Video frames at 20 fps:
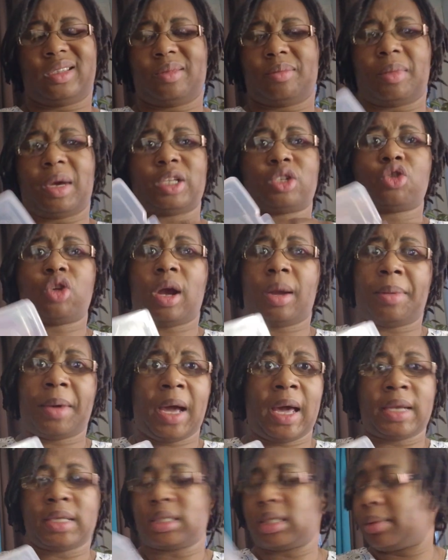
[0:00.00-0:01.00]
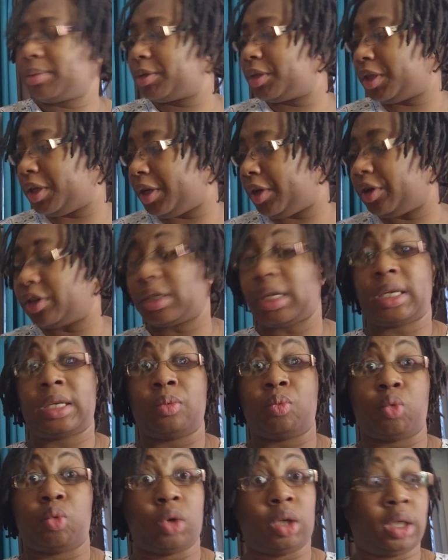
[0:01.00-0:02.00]
My tripod is upstairs. I
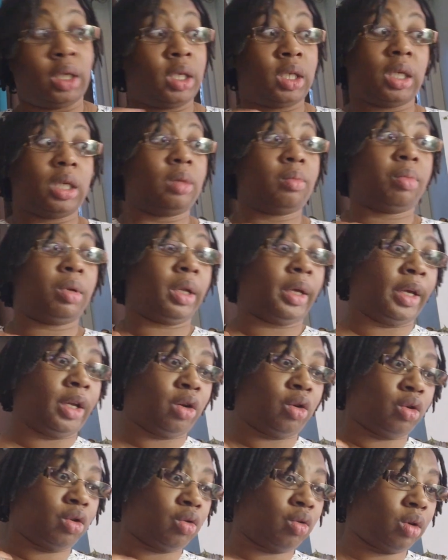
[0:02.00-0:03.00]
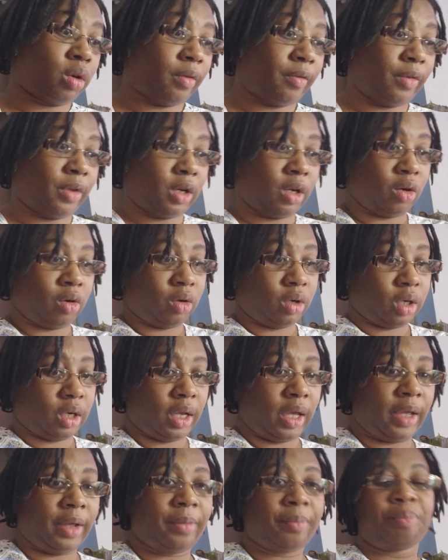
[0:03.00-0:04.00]
really didn't plan on doing a video
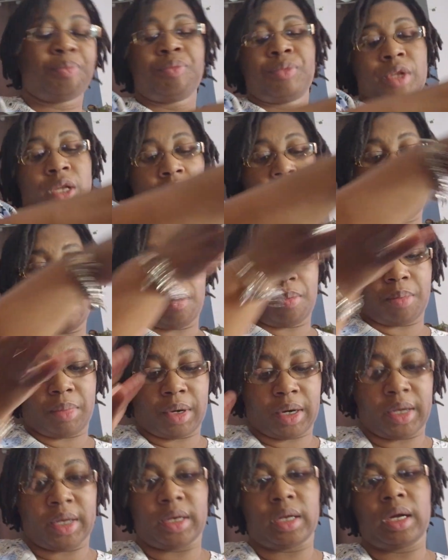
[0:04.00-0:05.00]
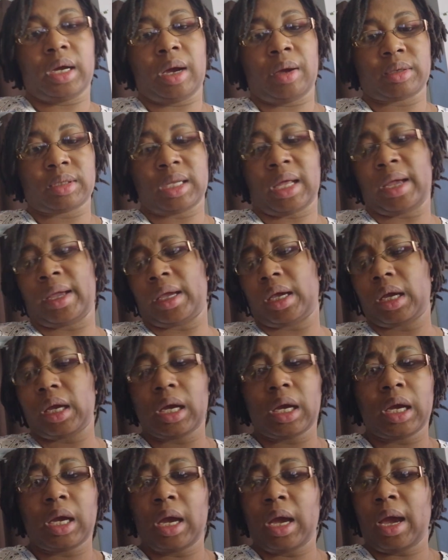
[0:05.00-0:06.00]
today, but I was like,
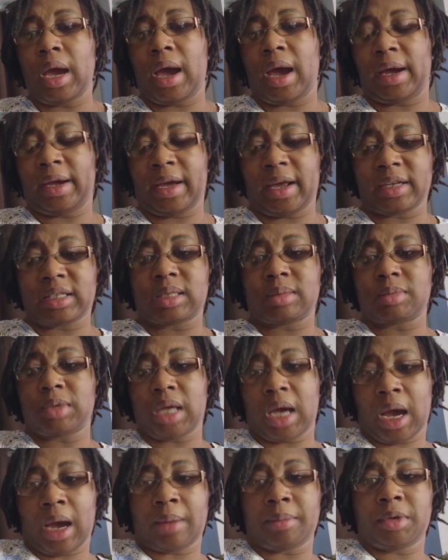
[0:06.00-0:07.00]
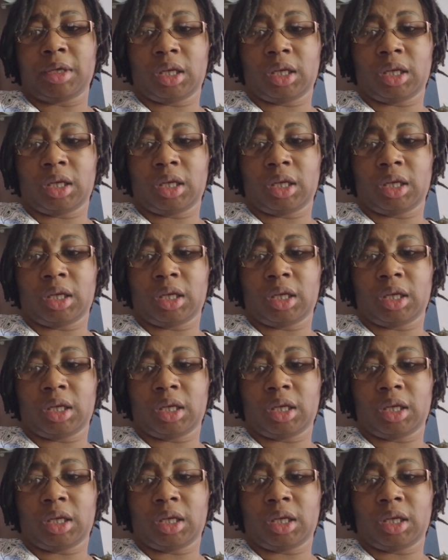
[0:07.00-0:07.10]
I got some time to